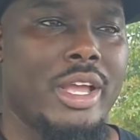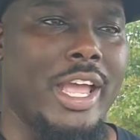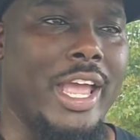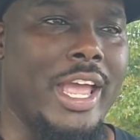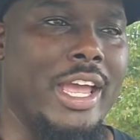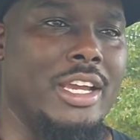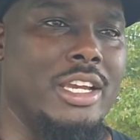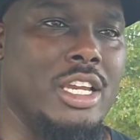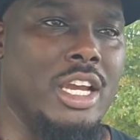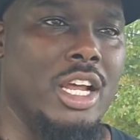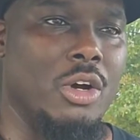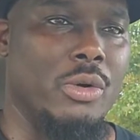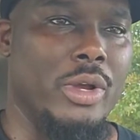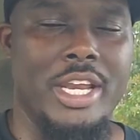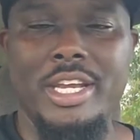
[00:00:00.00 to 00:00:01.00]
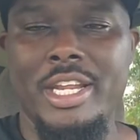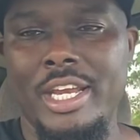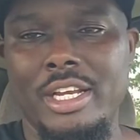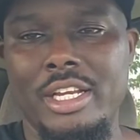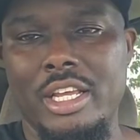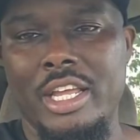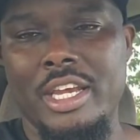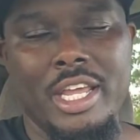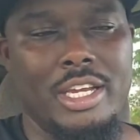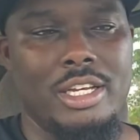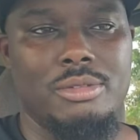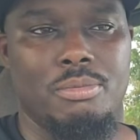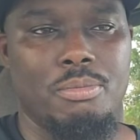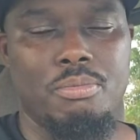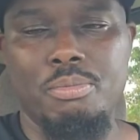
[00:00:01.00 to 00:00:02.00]
and you know it didn't it
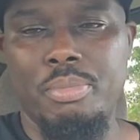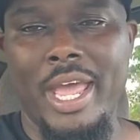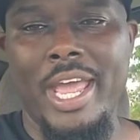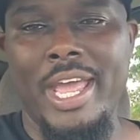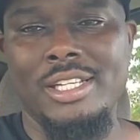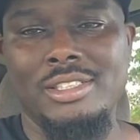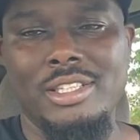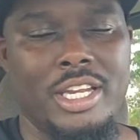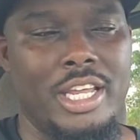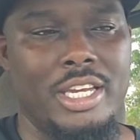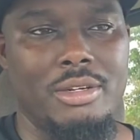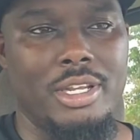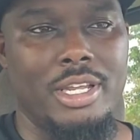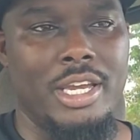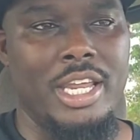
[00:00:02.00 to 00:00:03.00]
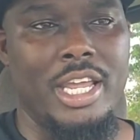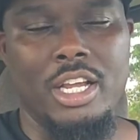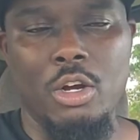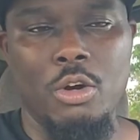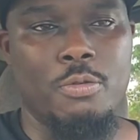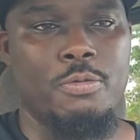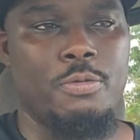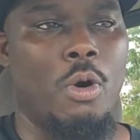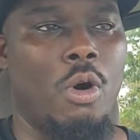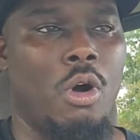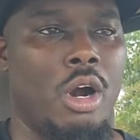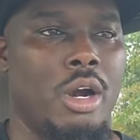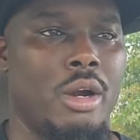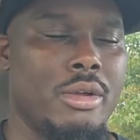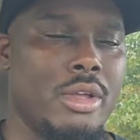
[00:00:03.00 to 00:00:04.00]
didn't pass. It didn't it didn't go
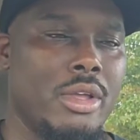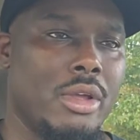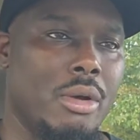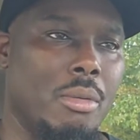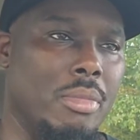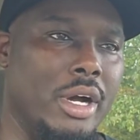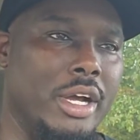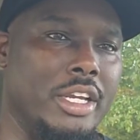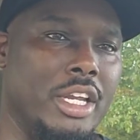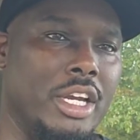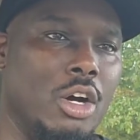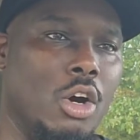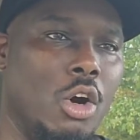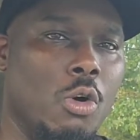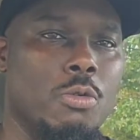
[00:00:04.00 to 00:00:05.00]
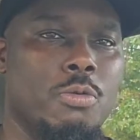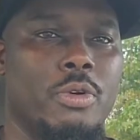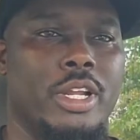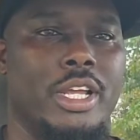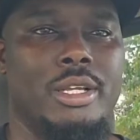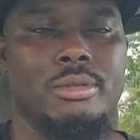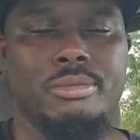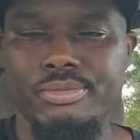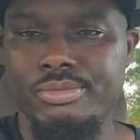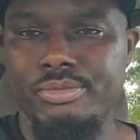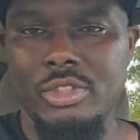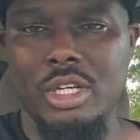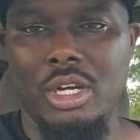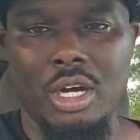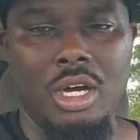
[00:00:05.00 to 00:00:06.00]
far. But you know, hopefully
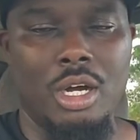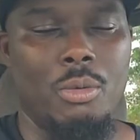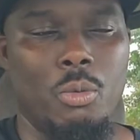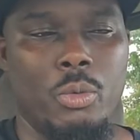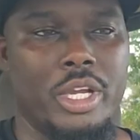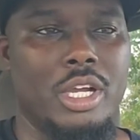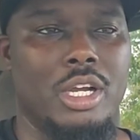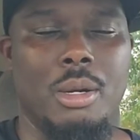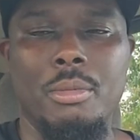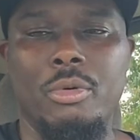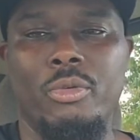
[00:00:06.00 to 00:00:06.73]
uh, we could come